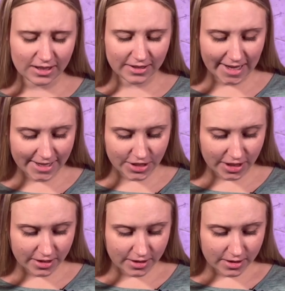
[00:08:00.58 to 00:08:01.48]
Elijah."
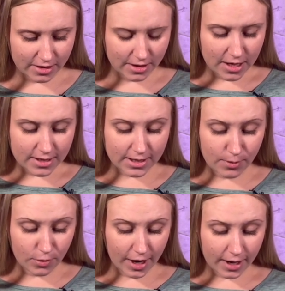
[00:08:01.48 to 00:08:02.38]
Someone
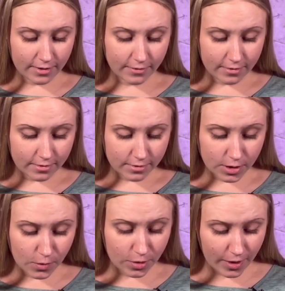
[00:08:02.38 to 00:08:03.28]

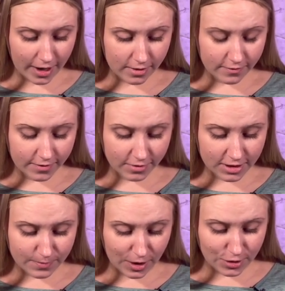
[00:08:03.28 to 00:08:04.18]
ran, filled a
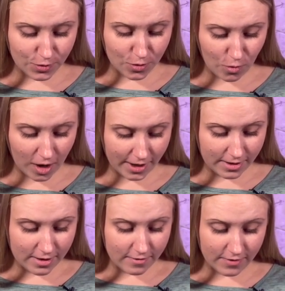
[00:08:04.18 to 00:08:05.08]
sponge with wine,
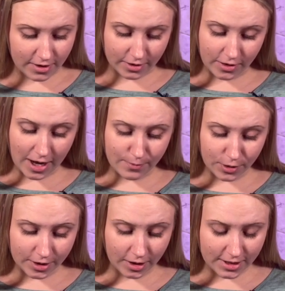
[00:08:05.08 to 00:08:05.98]
vinegar, and put
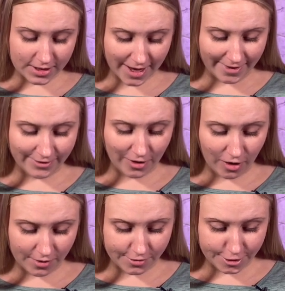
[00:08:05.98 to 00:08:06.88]
it on a staff and
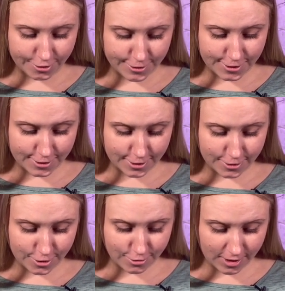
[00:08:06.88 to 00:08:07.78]
offered it to Jesus
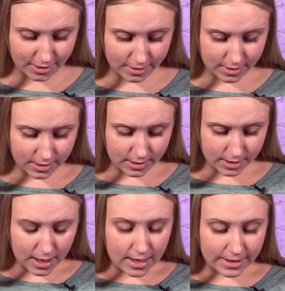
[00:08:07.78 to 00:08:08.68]
to drink.
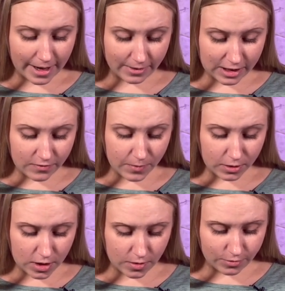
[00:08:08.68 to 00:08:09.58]
"Now leave him
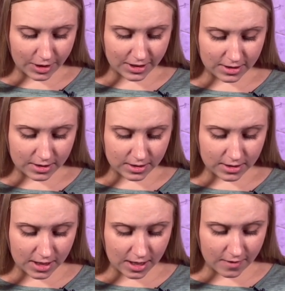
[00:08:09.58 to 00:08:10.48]
alone. Let's
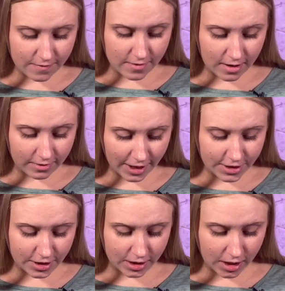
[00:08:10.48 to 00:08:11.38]
see if
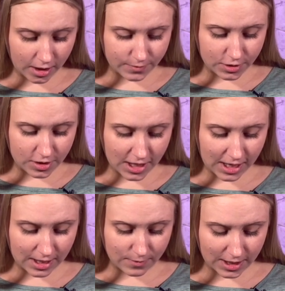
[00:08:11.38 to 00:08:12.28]
Elijah comes to
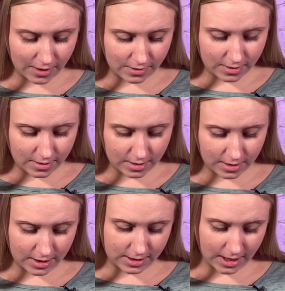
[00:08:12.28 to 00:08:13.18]
take him down,"
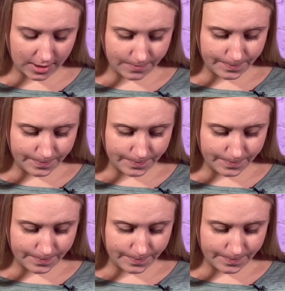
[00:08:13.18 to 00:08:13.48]
he said.